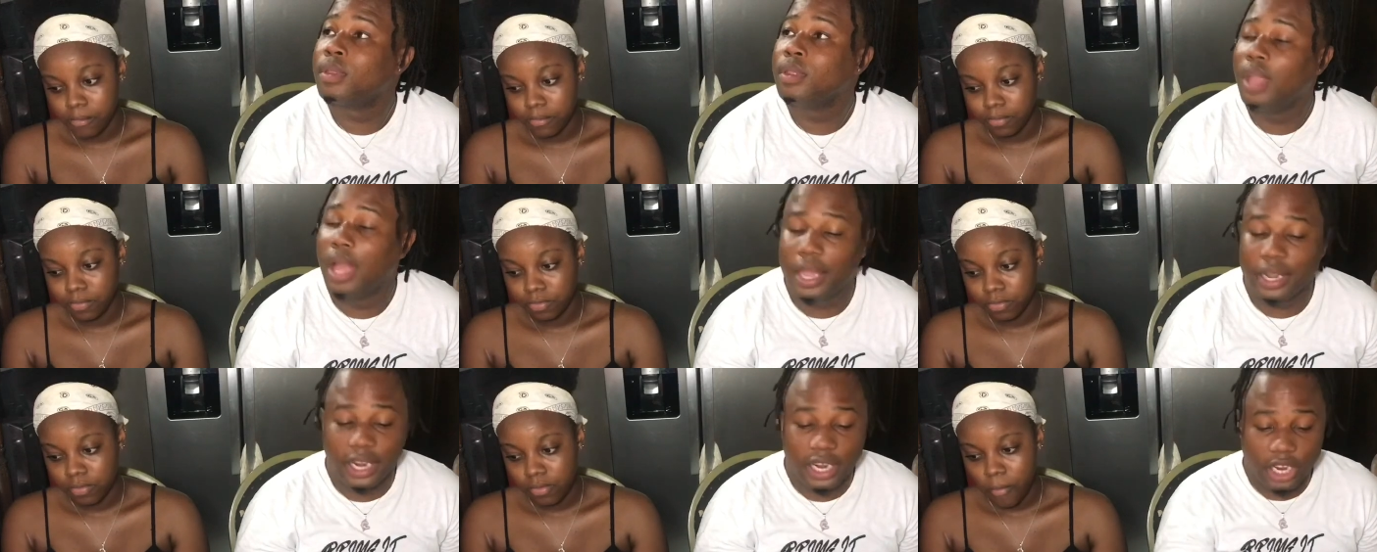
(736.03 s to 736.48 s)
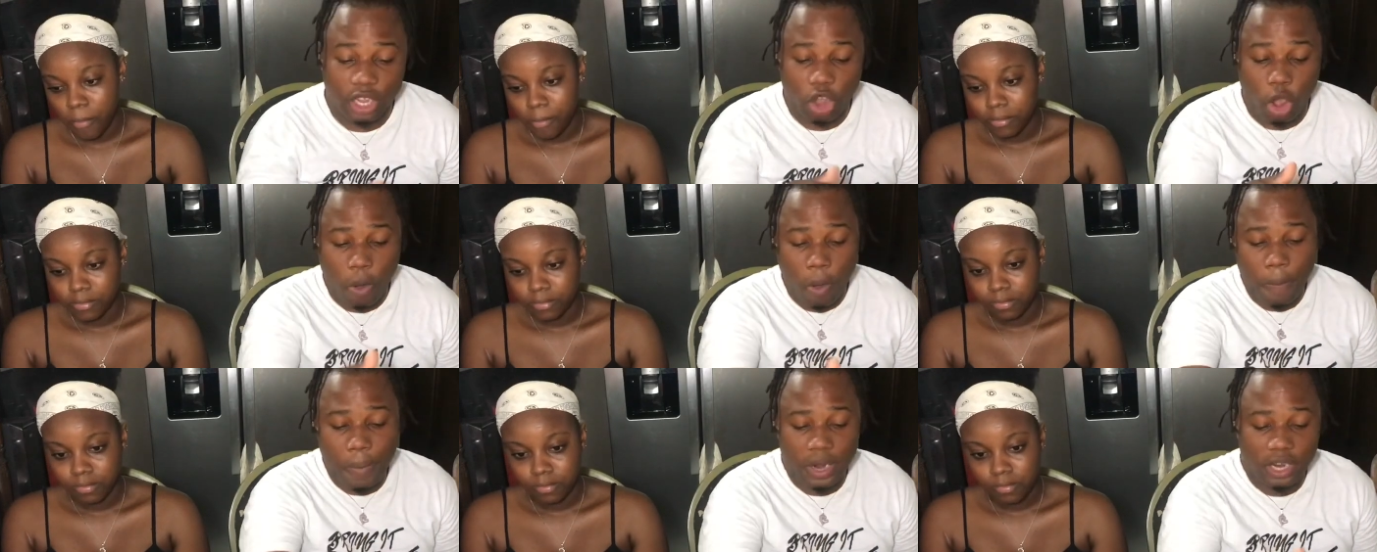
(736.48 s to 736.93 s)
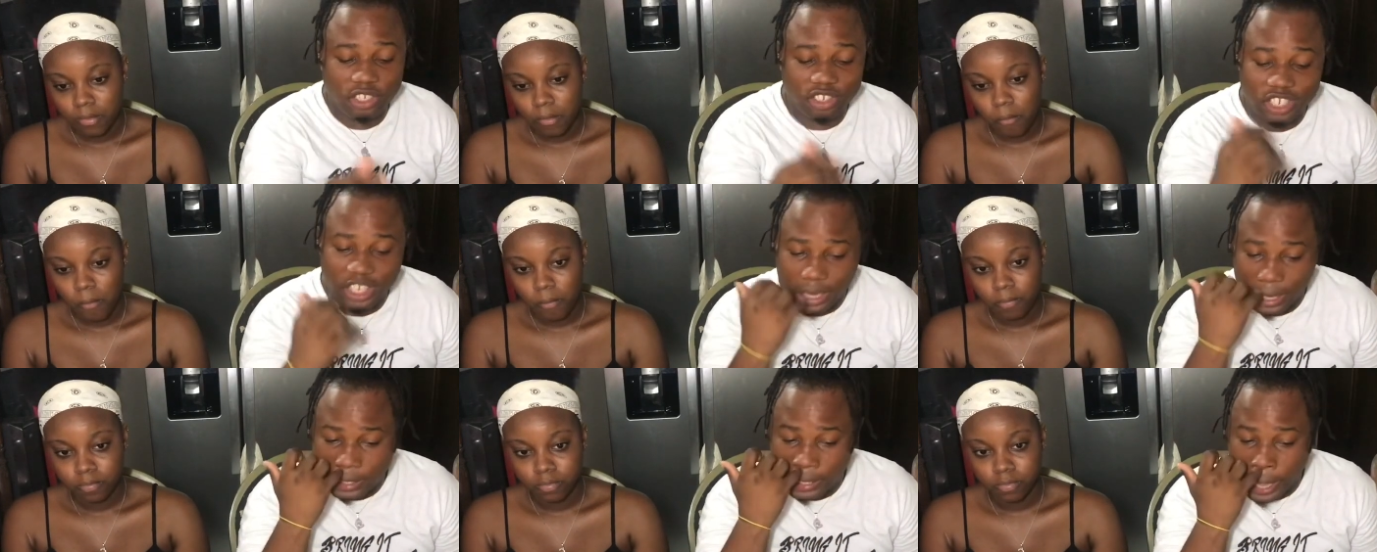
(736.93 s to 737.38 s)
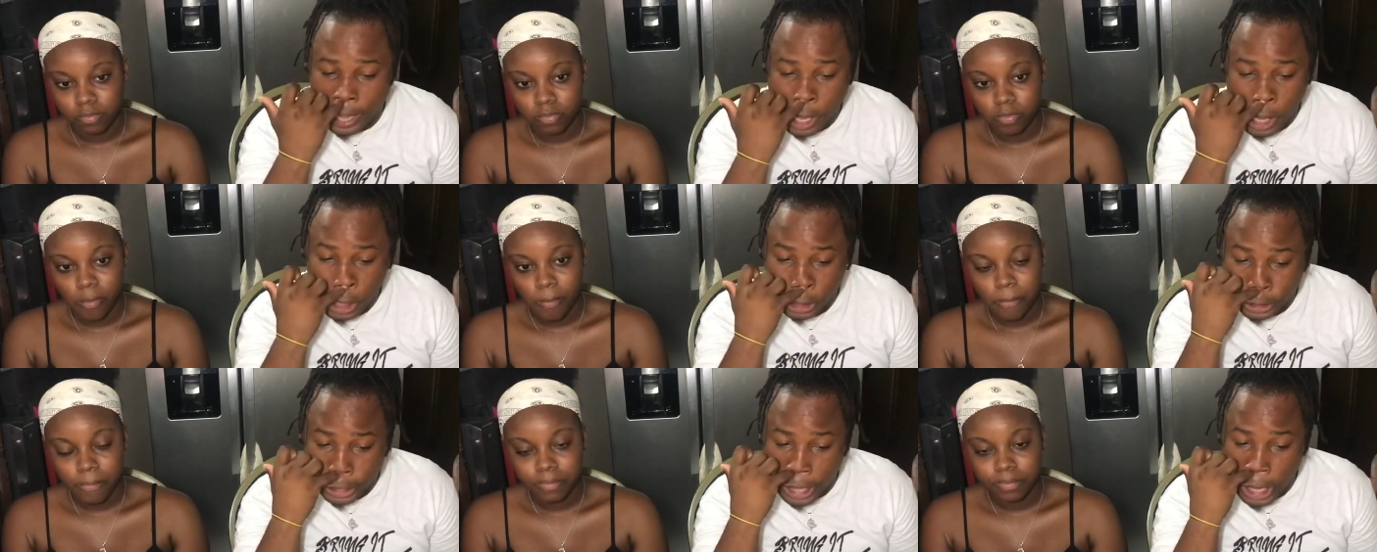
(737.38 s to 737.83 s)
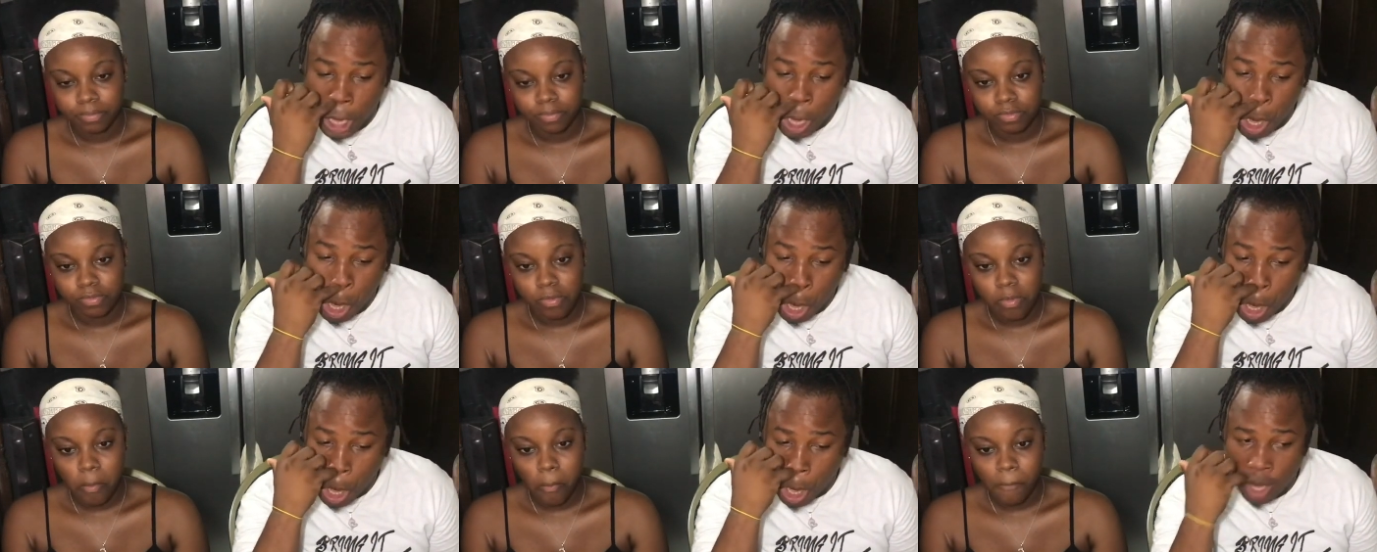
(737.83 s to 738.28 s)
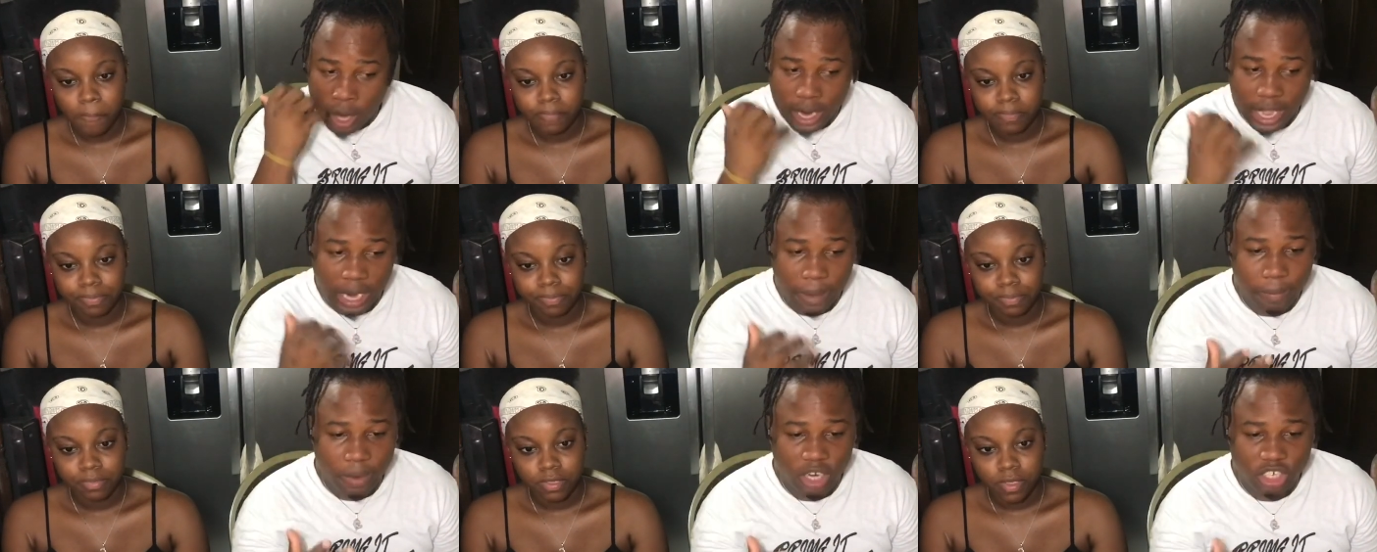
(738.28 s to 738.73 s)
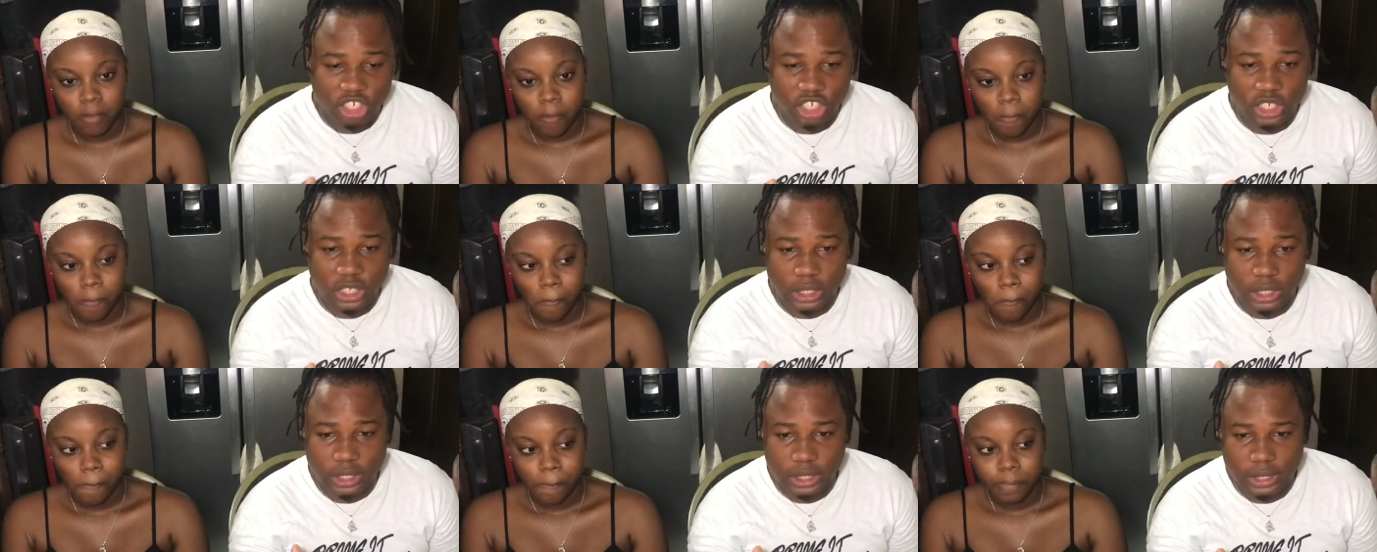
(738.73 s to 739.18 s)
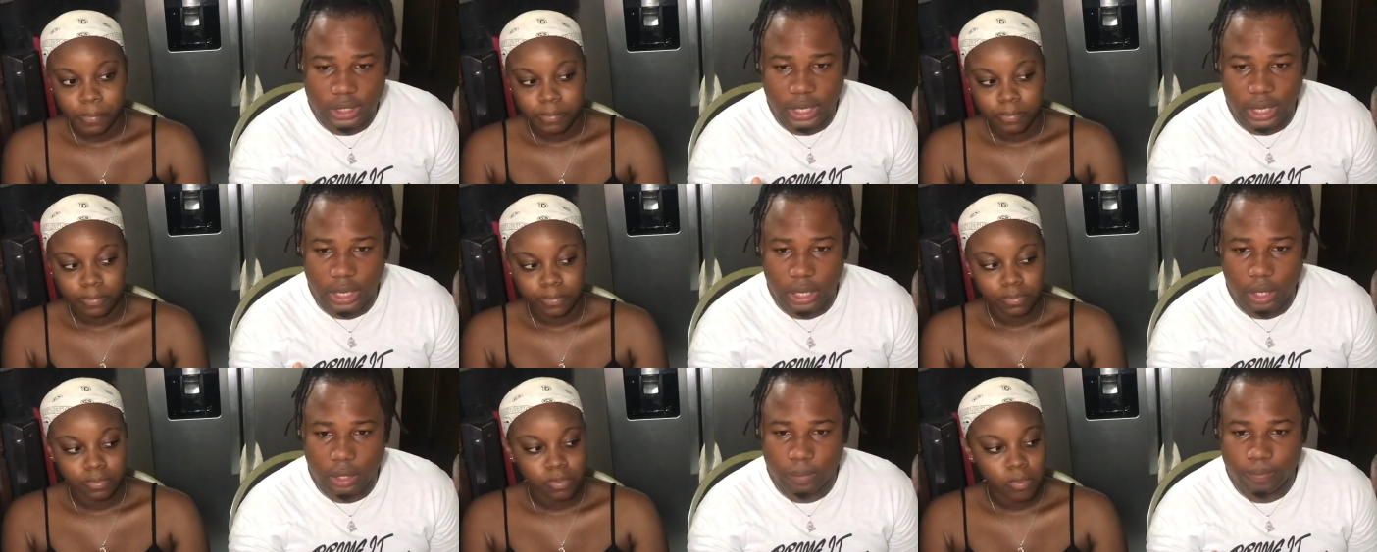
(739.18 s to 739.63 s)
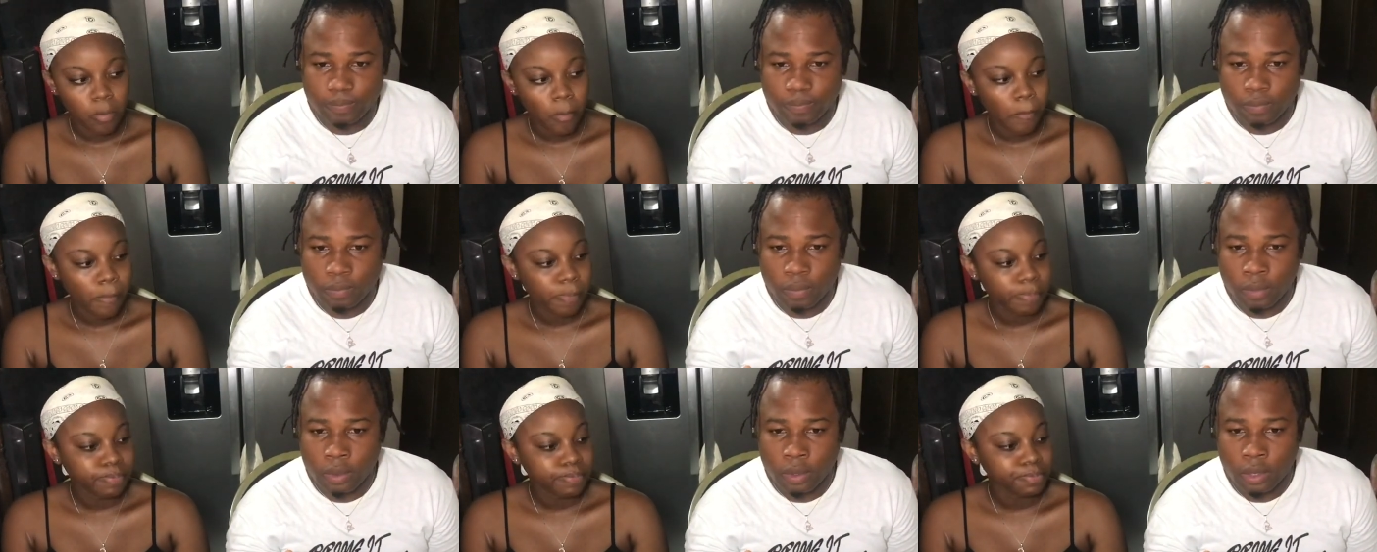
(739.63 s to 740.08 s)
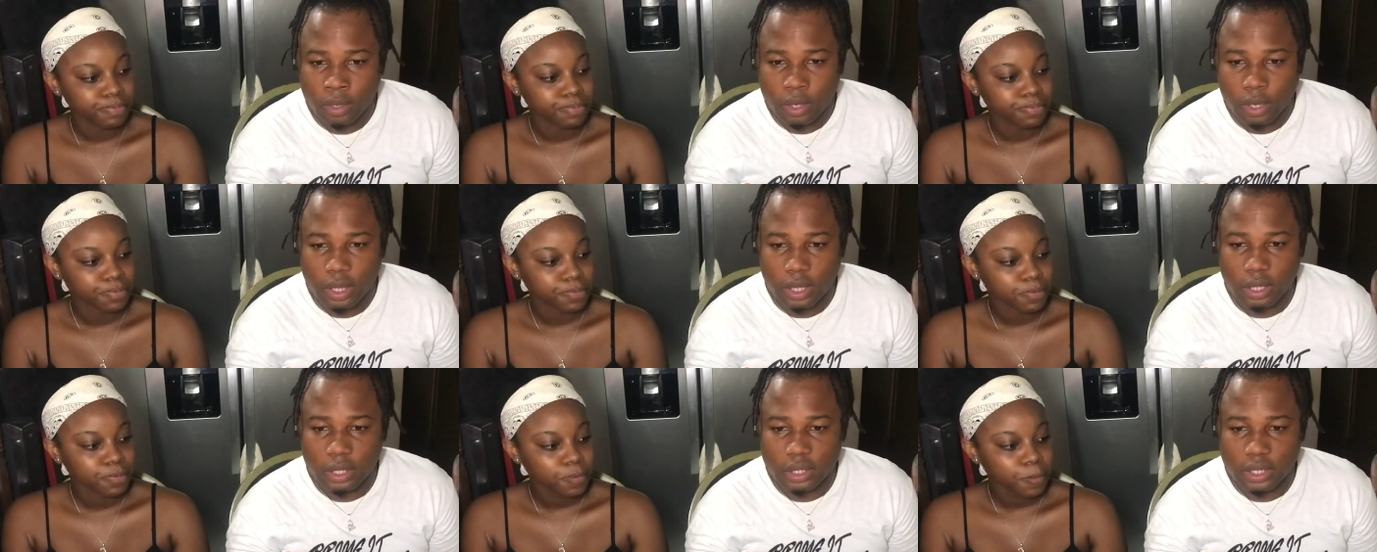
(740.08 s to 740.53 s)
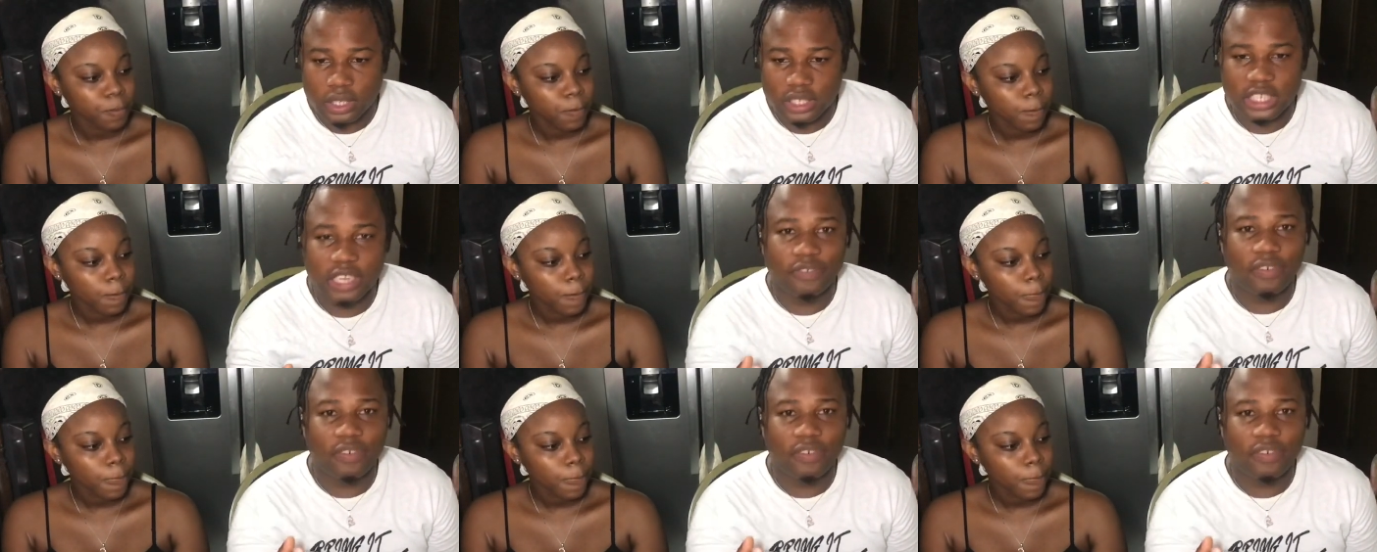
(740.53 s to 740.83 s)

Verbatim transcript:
Speaker 1: And then it come up on the screen and like it tell and the machine it tell if, if